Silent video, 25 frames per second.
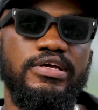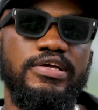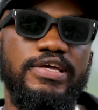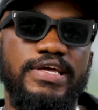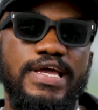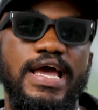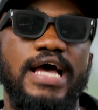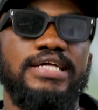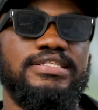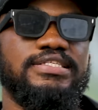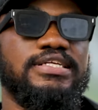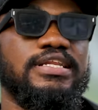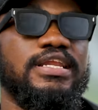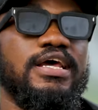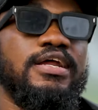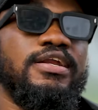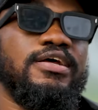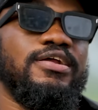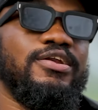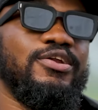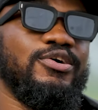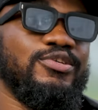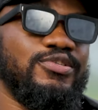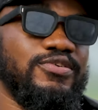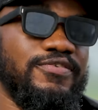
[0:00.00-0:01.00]
he had to learn
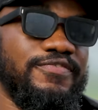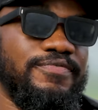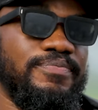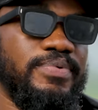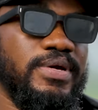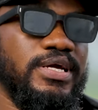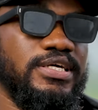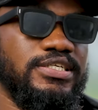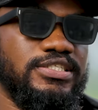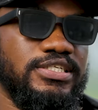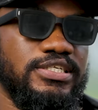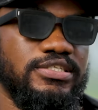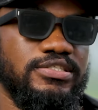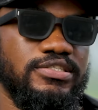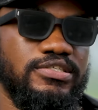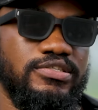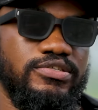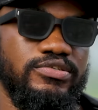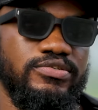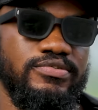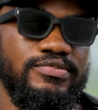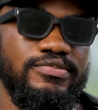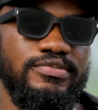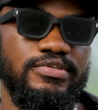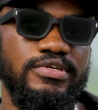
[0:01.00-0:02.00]
a lot of patience
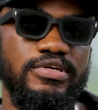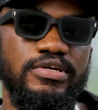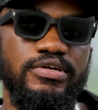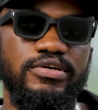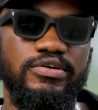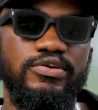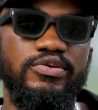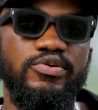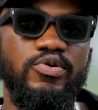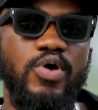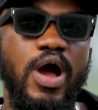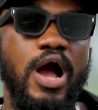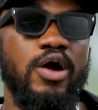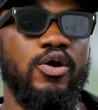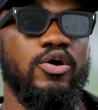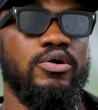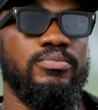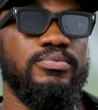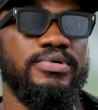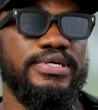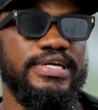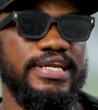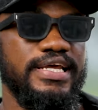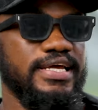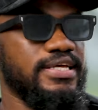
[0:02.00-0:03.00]
to, you know,
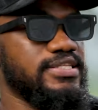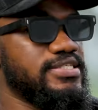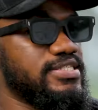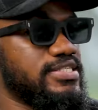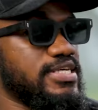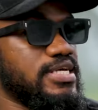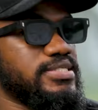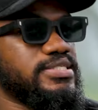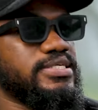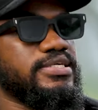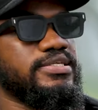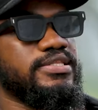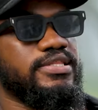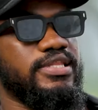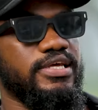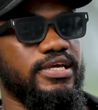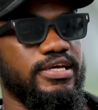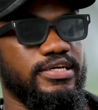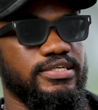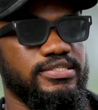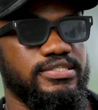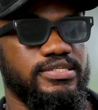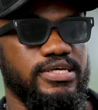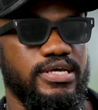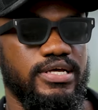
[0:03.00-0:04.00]
accommodate certain
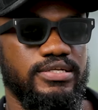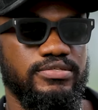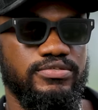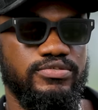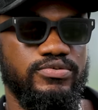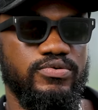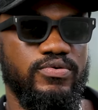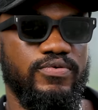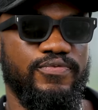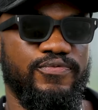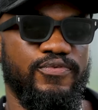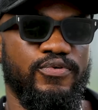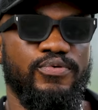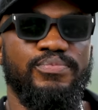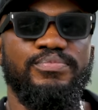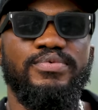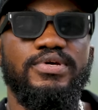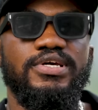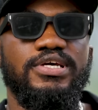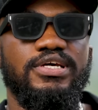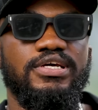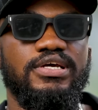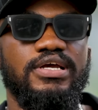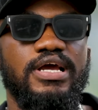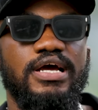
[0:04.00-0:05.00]
things. And so for
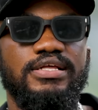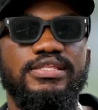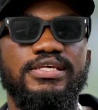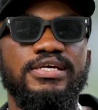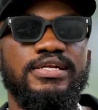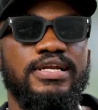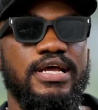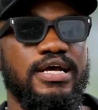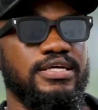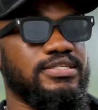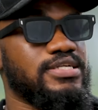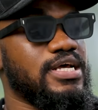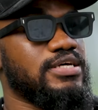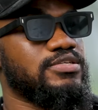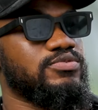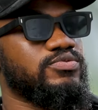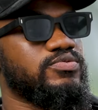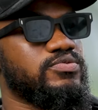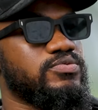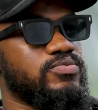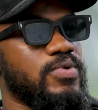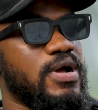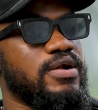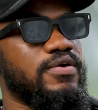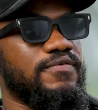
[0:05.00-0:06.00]
me, I think that's
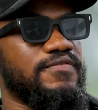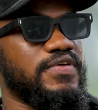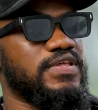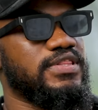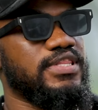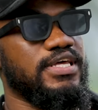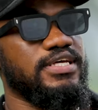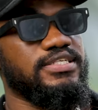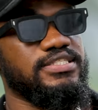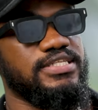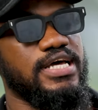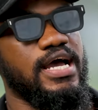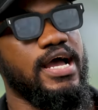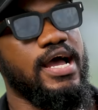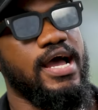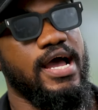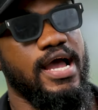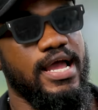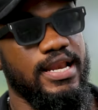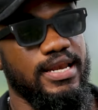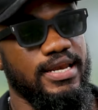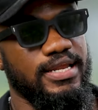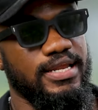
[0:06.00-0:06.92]
one of the things that I